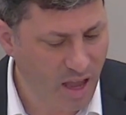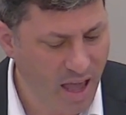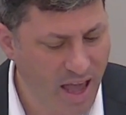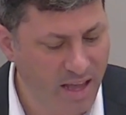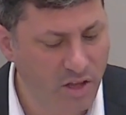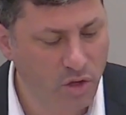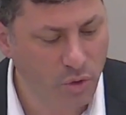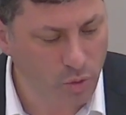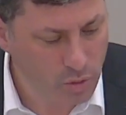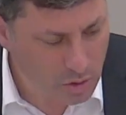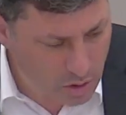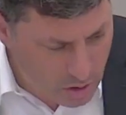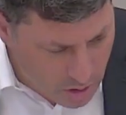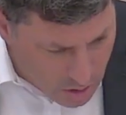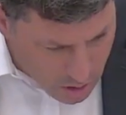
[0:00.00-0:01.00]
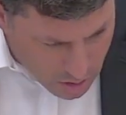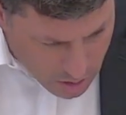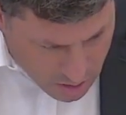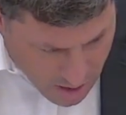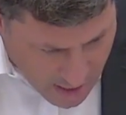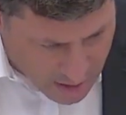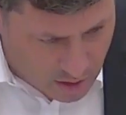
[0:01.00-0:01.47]
and you
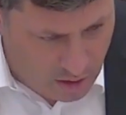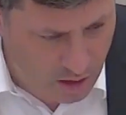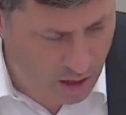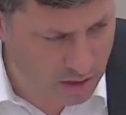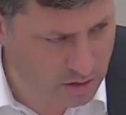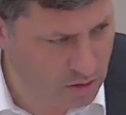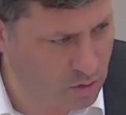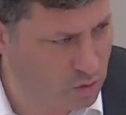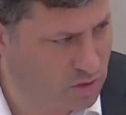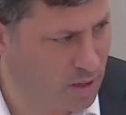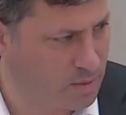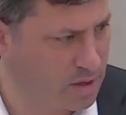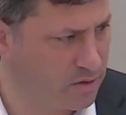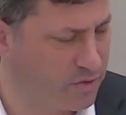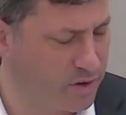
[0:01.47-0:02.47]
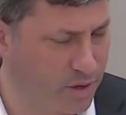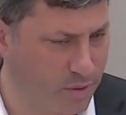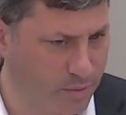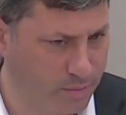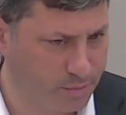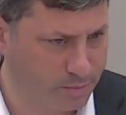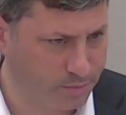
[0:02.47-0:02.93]
tell a guy to do something for you.